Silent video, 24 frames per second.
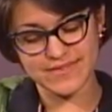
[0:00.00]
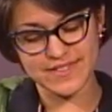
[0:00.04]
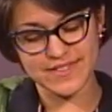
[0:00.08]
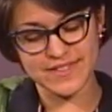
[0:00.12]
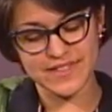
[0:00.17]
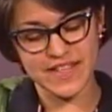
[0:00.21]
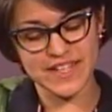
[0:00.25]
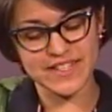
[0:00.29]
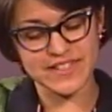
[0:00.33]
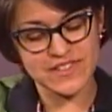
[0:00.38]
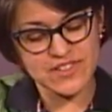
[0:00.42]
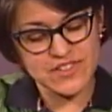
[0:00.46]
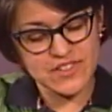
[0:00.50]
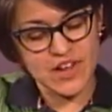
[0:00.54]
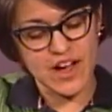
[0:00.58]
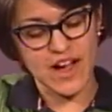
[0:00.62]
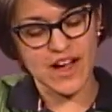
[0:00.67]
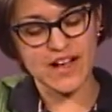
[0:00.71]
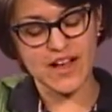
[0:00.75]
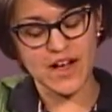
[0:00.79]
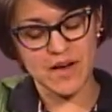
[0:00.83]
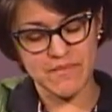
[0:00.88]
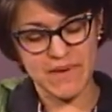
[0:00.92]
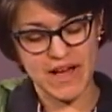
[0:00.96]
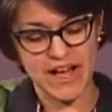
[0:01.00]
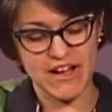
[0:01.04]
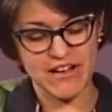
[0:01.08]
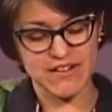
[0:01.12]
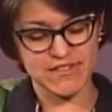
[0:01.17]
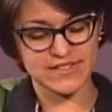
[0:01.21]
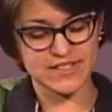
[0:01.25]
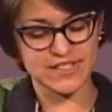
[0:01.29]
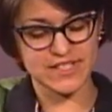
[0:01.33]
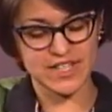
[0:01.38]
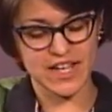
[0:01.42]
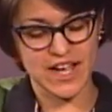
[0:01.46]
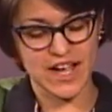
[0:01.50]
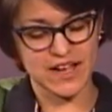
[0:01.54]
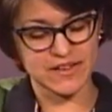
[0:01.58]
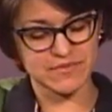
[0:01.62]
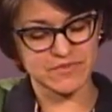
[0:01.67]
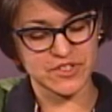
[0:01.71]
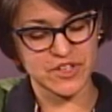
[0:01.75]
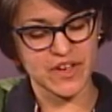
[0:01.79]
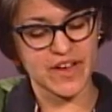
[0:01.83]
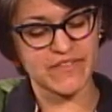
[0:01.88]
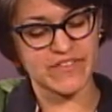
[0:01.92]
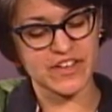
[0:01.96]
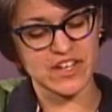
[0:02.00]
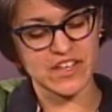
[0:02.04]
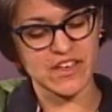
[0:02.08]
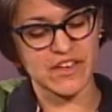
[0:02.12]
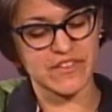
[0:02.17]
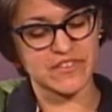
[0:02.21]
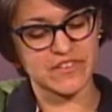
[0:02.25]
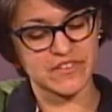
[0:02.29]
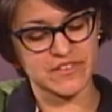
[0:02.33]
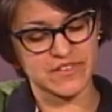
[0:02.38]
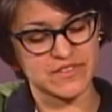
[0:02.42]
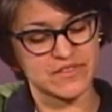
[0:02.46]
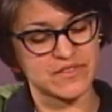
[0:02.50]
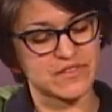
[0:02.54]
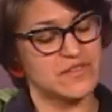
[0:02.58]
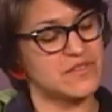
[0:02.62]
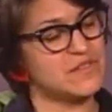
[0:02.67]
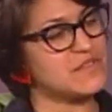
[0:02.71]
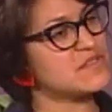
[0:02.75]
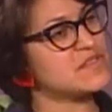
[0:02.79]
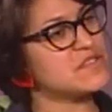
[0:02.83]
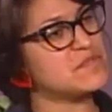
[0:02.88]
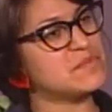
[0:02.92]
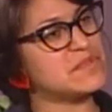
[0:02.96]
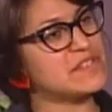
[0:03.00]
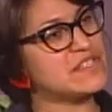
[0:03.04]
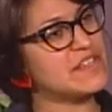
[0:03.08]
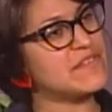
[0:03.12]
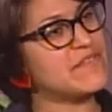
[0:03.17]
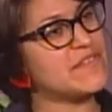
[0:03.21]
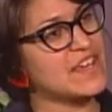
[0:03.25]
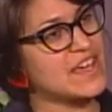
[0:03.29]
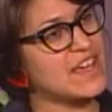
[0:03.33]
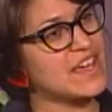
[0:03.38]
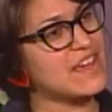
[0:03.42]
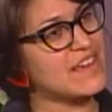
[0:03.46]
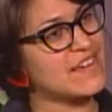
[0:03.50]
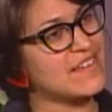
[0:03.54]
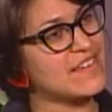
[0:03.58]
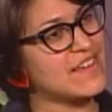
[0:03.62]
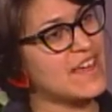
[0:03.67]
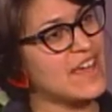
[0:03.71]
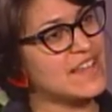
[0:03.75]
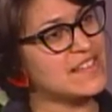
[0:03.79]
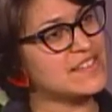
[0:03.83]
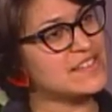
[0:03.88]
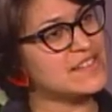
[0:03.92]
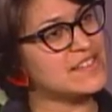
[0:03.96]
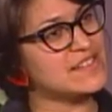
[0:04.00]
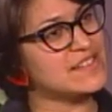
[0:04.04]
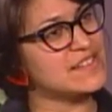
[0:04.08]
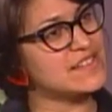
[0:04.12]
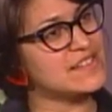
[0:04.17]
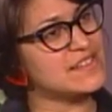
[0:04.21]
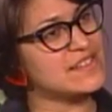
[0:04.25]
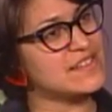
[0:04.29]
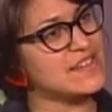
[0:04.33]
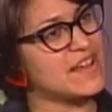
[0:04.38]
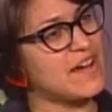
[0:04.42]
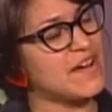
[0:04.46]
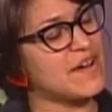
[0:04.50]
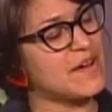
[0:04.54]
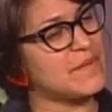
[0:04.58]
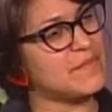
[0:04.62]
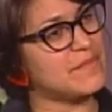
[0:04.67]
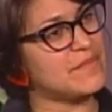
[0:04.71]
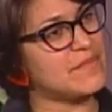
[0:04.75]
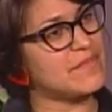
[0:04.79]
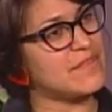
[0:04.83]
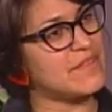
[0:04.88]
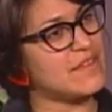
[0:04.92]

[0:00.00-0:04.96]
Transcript: let's talk about. Uh, do you have any other specific cases um,